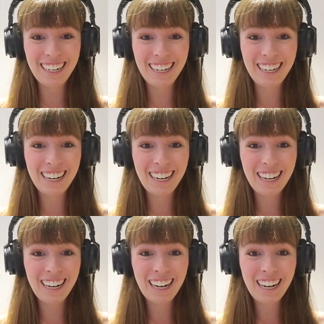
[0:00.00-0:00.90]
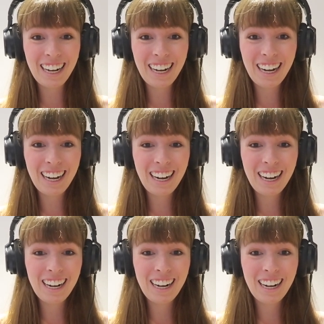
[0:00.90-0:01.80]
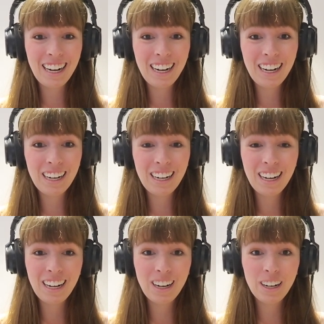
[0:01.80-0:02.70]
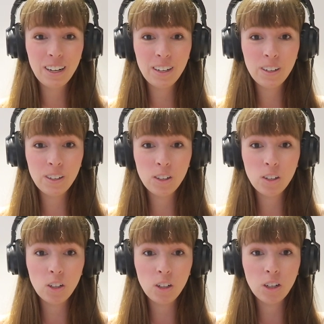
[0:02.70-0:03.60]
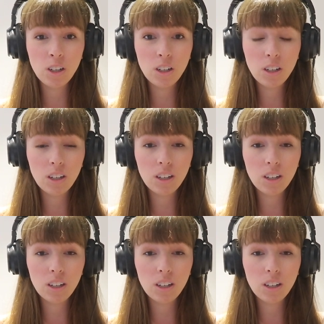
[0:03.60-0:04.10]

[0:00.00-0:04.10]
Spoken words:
Nothing is said.